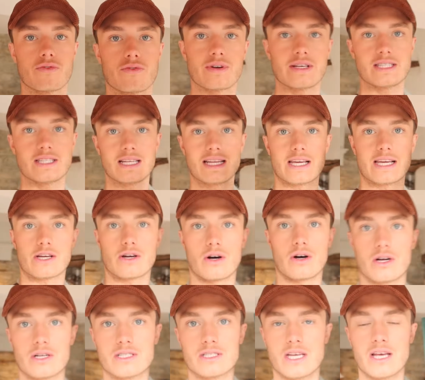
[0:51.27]
recently
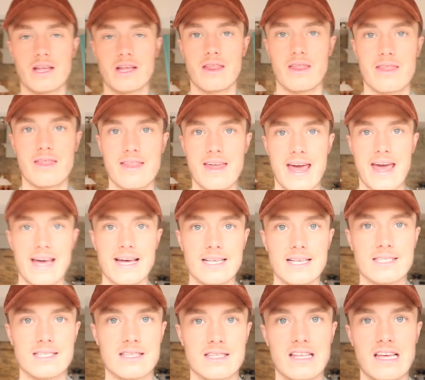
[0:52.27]
got
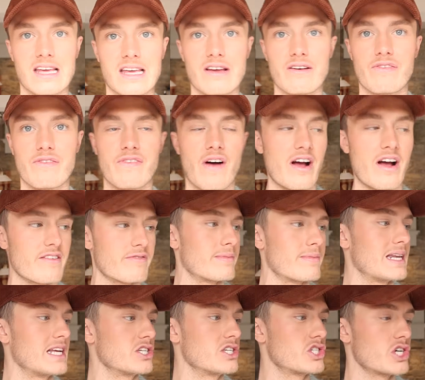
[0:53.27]
this, the five
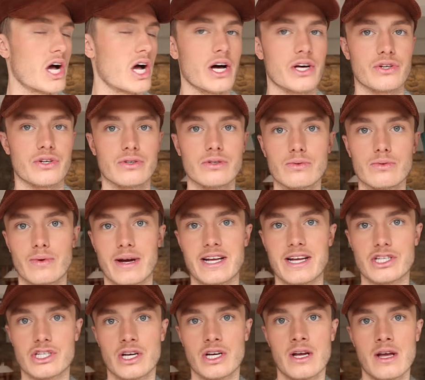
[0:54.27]
minute journal,
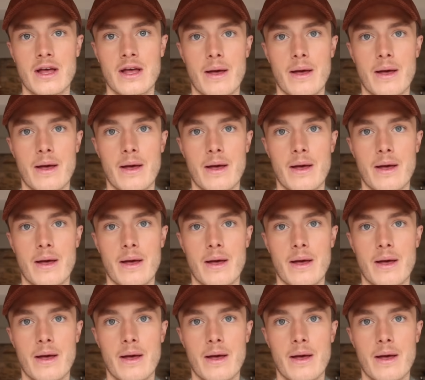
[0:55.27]
which